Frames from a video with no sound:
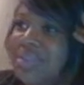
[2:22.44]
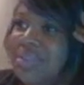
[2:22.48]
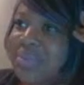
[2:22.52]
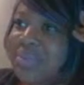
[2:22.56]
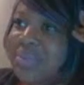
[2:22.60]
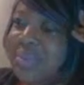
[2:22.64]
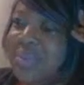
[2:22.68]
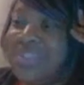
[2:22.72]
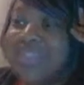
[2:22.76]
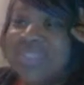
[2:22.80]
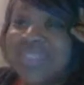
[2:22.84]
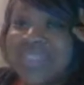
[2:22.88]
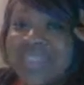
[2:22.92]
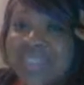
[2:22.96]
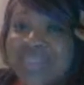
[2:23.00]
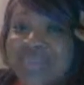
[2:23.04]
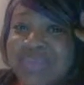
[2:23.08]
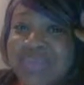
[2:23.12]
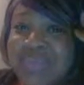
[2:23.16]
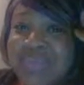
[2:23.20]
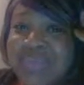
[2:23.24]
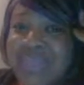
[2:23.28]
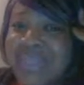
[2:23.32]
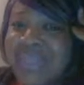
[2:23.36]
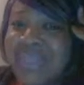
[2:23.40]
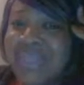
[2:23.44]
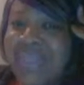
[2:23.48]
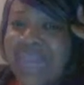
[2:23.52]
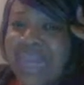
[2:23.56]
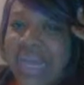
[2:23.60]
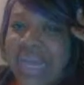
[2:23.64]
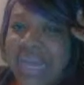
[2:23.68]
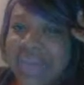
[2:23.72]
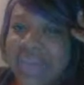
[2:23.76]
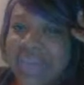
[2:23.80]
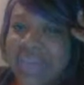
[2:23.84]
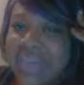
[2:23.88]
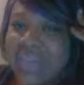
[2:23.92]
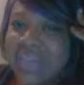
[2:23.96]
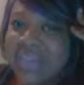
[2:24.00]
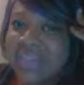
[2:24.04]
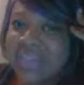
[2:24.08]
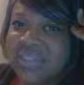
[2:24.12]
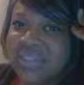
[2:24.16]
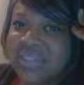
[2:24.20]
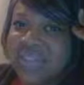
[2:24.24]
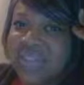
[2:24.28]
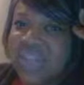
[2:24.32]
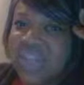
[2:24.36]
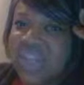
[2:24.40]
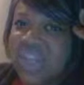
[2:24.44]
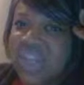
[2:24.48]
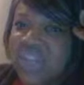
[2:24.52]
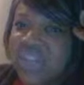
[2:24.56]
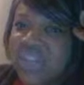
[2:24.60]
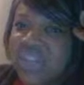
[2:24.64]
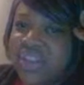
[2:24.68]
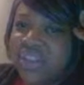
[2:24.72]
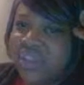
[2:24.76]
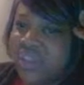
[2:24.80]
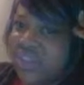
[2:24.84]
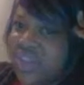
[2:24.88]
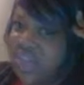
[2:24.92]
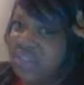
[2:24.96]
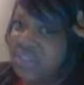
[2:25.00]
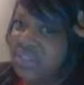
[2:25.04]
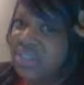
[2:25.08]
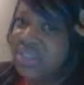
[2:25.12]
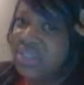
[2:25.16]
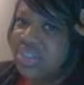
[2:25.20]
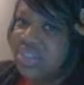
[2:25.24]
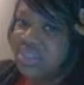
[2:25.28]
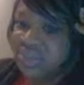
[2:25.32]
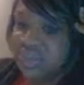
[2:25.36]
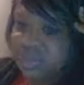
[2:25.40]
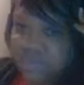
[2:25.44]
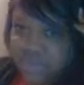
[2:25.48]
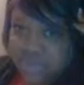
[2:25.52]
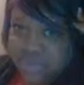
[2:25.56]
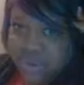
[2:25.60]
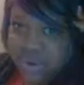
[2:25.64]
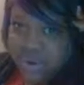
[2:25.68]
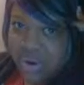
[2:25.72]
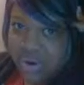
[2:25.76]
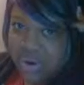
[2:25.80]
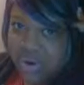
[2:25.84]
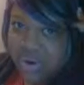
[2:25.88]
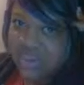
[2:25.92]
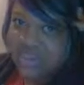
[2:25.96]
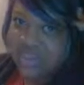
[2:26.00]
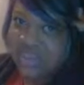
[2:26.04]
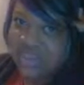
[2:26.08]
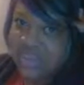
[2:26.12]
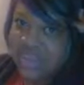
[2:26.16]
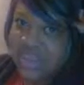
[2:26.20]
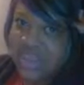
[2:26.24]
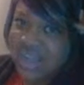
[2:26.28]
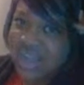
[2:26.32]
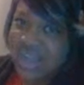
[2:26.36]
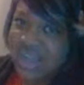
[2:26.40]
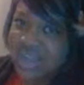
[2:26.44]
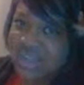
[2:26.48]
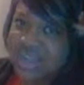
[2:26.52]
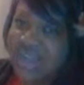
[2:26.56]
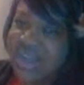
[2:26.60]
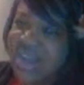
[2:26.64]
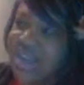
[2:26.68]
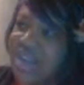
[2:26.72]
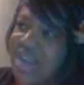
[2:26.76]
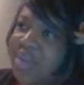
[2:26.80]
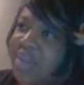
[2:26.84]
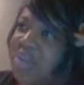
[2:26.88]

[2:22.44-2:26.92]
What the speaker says: what seems miscellaneous, there's actually a true art to that. And I